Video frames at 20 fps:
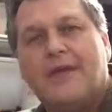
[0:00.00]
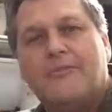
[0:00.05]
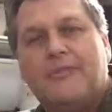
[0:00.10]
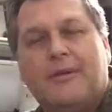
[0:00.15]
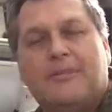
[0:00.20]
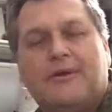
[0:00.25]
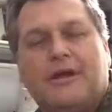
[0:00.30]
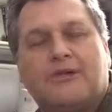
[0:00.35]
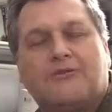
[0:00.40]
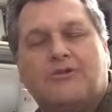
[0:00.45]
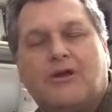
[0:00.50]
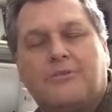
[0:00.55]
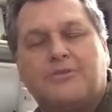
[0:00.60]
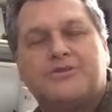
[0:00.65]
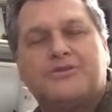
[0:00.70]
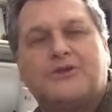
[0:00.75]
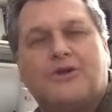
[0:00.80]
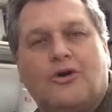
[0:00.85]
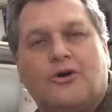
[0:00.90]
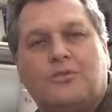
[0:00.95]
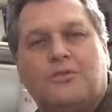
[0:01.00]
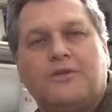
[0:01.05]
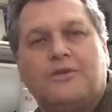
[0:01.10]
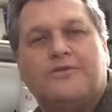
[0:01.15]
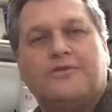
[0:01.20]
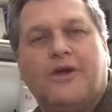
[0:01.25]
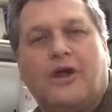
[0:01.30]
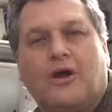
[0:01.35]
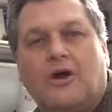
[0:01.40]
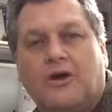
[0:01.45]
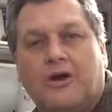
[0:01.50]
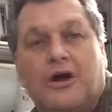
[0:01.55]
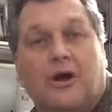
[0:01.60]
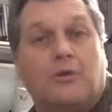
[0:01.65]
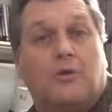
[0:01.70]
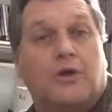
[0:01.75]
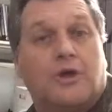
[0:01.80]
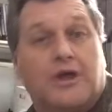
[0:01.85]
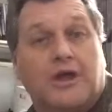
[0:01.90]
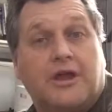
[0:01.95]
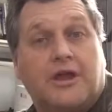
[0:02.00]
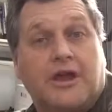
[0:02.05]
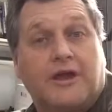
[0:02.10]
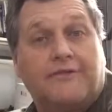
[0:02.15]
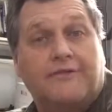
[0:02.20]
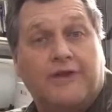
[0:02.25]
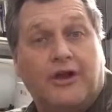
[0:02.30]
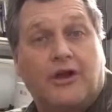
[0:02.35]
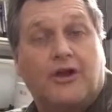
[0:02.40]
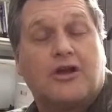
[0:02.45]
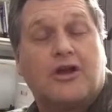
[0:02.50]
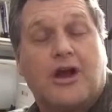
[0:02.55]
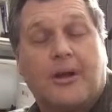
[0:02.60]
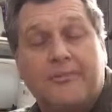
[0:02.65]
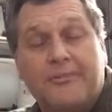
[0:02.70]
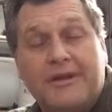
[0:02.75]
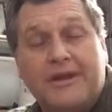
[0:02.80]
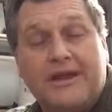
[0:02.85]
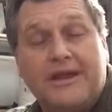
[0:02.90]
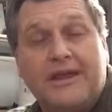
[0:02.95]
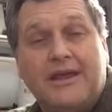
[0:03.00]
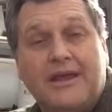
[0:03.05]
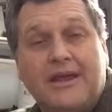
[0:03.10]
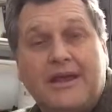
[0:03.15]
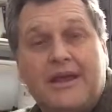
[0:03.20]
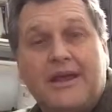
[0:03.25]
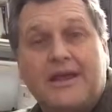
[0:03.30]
People like Robert Scoville are now working at a VR company,